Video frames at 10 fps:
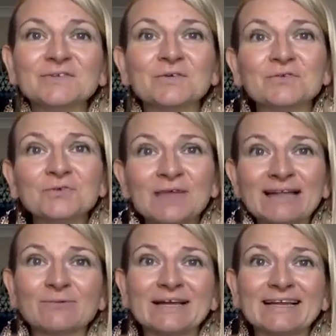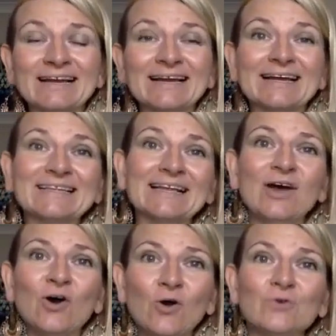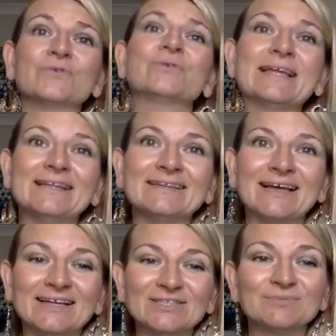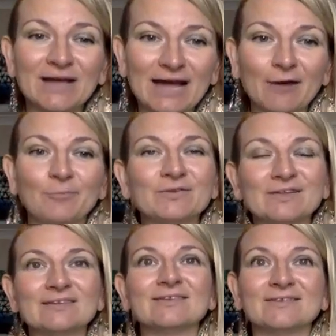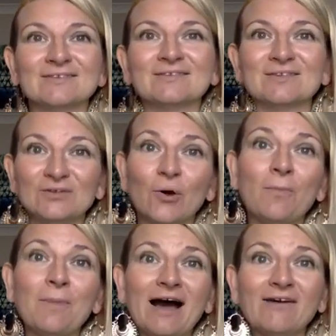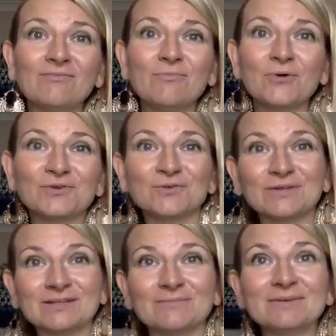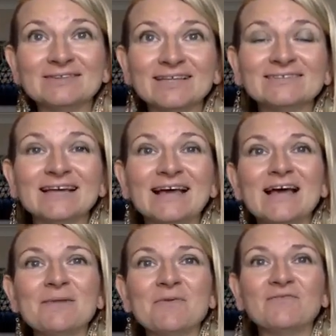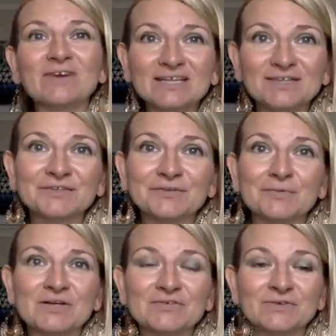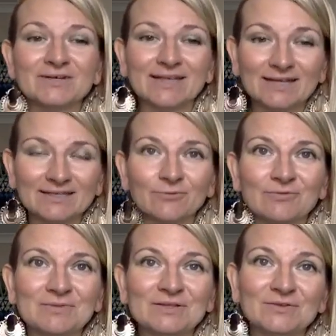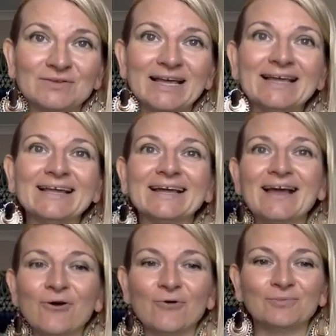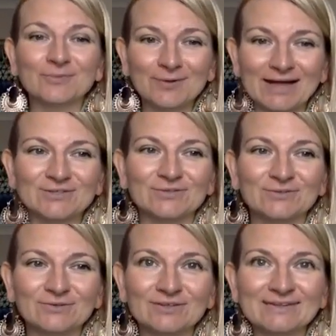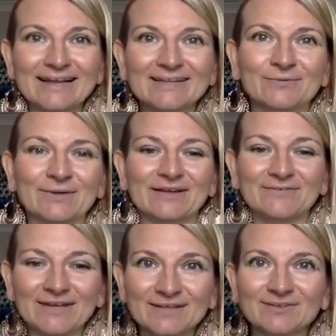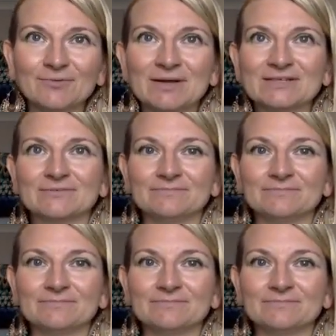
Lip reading: So if you're that way inclined, also get in touch. Perhaps this is your path more so than the business. But thank you so much for connecting with me today, and I hope to catch you next week. Thank you so much.